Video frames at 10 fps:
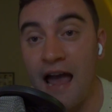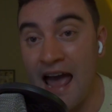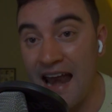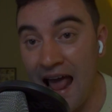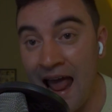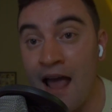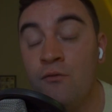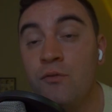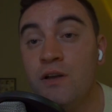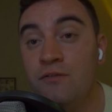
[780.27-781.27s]
at
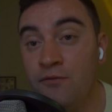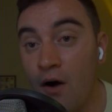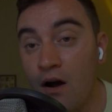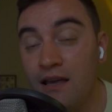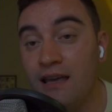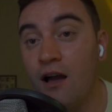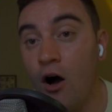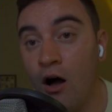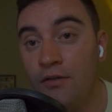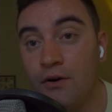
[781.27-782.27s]
every fucking
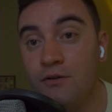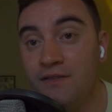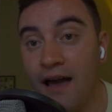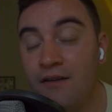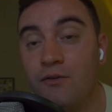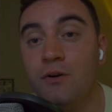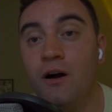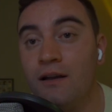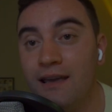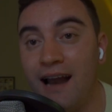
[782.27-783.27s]
other Denver
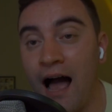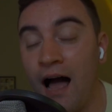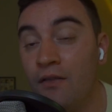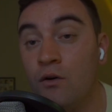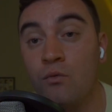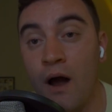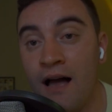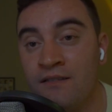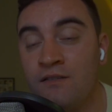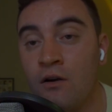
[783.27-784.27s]
Nugget on the
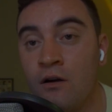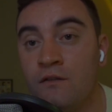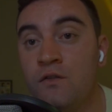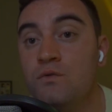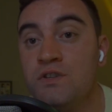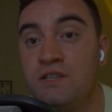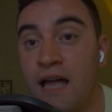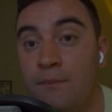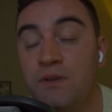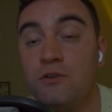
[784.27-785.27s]
roster to
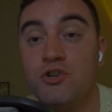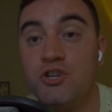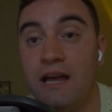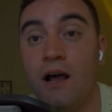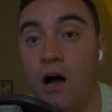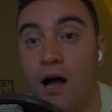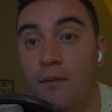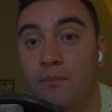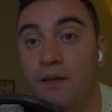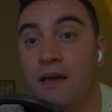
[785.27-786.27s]
step their shit
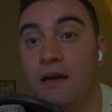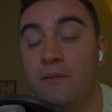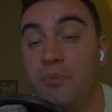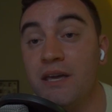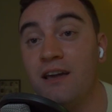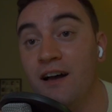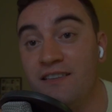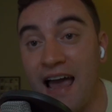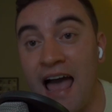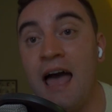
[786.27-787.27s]
up,
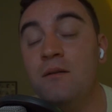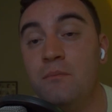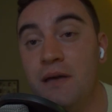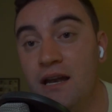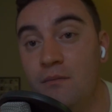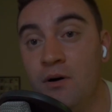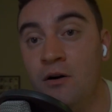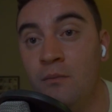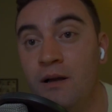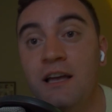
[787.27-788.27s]
because at
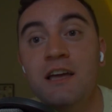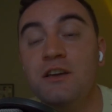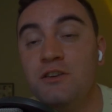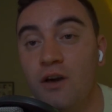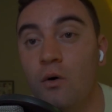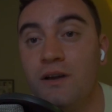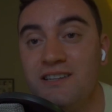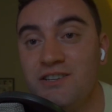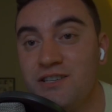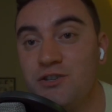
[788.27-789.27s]
minimum,
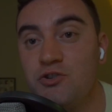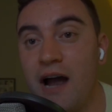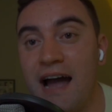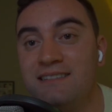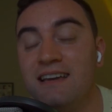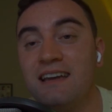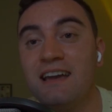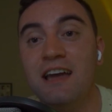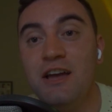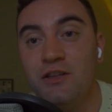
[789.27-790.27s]
Jokic is
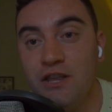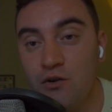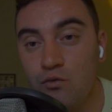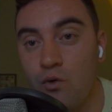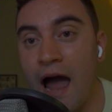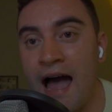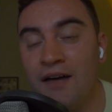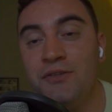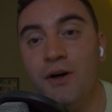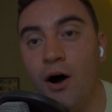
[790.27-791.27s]
attracting the
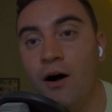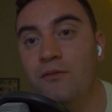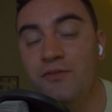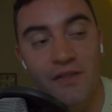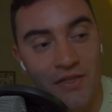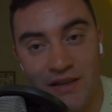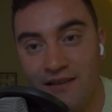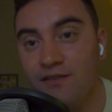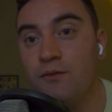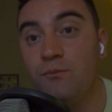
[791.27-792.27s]
wrath of
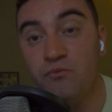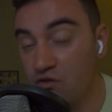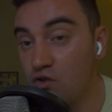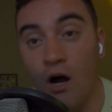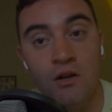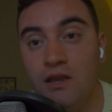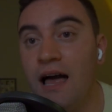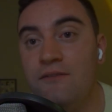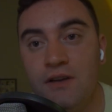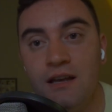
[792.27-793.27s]
this
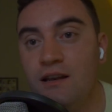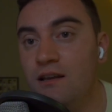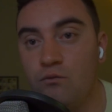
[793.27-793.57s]
11